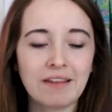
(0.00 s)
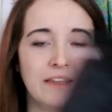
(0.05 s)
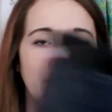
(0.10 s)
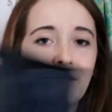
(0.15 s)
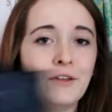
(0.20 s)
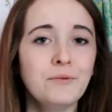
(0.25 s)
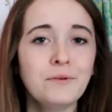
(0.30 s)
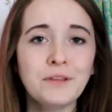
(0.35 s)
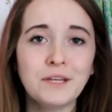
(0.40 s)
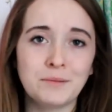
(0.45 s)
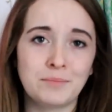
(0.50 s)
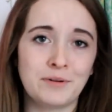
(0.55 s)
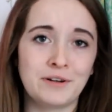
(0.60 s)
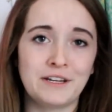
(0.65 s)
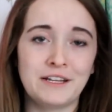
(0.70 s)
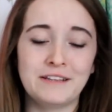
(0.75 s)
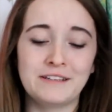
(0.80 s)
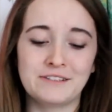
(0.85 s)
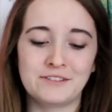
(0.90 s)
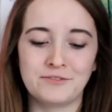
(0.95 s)
They're really
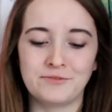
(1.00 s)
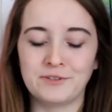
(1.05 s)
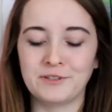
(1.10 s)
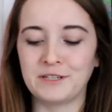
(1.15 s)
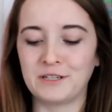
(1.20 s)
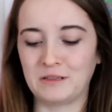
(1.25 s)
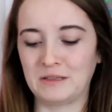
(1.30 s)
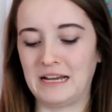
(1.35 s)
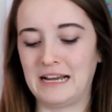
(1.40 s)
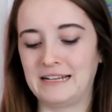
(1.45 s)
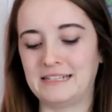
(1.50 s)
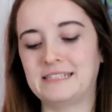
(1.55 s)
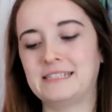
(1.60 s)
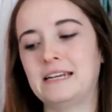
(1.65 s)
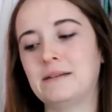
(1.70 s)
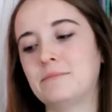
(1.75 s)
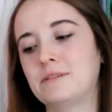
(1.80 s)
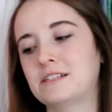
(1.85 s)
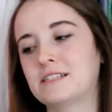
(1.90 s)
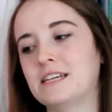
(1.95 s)
pretty. These are really classy.
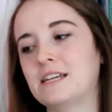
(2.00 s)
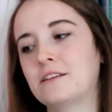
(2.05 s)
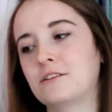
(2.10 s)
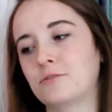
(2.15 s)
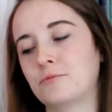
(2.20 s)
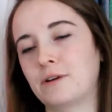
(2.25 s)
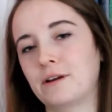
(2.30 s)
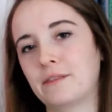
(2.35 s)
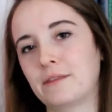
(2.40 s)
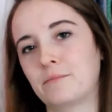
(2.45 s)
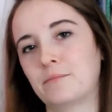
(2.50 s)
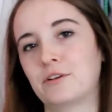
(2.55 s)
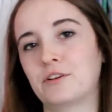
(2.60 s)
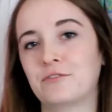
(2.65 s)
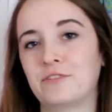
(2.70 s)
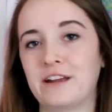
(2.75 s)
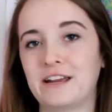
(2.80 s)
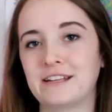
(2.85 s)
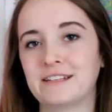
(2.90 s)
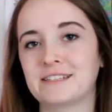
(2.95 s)
I'm excited to wear them when
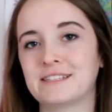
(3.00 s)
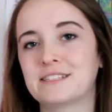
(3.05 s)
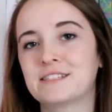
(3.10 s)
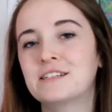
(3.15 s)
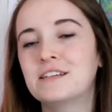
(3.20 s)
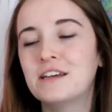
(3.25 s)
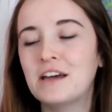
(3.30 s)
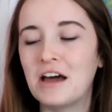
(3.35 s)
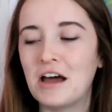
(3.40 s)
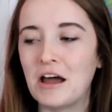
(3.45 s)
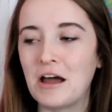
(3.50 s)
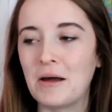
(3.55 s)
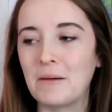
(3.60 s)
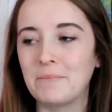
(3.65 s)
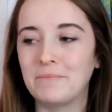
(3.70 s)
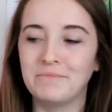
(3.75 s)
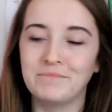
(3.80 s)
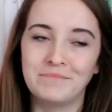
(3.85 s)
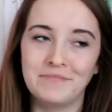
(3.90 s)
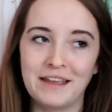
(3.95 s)
it rains
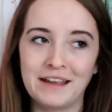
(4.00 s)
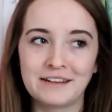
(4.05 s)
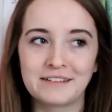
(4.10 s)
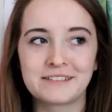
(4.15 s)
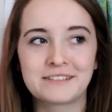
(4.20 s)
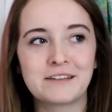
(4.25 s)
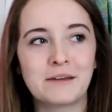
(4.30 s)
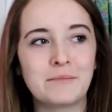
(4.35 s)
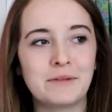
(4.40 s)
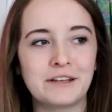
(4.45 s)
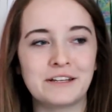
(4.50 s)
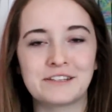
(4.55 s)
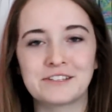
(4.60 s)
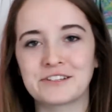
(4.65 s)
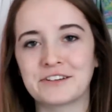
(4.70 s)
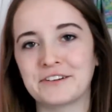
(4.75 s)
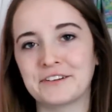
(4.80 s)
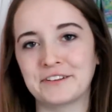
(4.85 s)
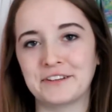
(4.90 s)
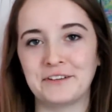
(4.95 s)
next. I mean, it's
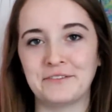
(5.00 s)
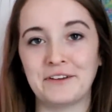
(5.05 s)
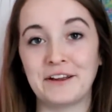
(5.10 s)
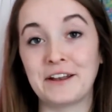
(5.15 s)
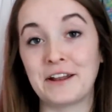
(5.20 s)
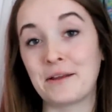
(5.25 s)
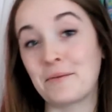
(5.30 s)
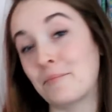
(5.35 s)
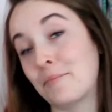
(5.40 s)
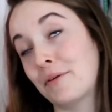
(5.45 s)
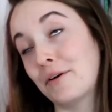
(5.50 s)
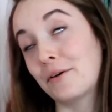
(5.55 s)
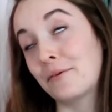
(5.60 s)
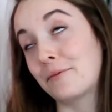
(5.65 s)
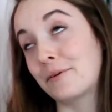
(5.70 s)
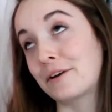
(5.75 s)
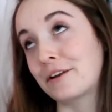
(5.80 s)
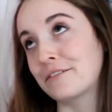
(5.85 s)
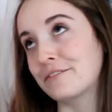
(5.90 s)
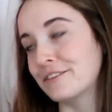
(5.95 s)
currently raining, but
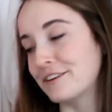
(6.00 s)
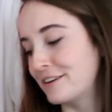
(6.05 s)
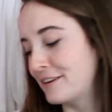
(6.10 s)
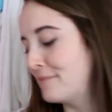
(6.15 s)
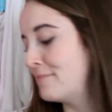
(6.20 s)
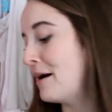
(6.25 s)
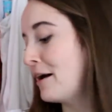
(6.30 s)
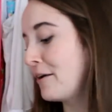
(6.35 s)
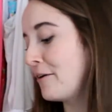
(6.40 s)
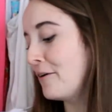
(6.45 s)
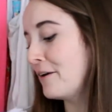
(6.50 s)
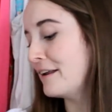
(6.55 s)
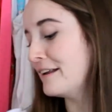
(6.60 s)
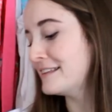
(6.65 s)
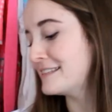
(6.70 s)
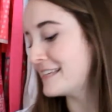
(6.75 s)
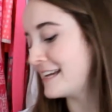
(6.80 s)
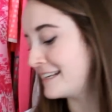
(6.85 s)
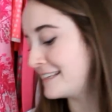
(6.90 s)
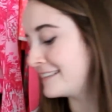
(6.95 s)
whatever. I'm not going
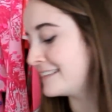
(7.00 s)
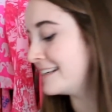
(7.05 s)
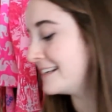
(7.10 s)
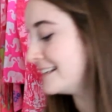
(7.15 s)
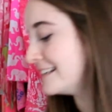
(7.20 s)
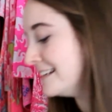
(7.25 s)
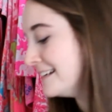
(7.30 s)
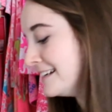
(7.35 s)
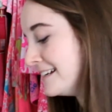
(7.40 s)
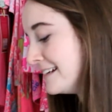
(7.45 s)
outside today.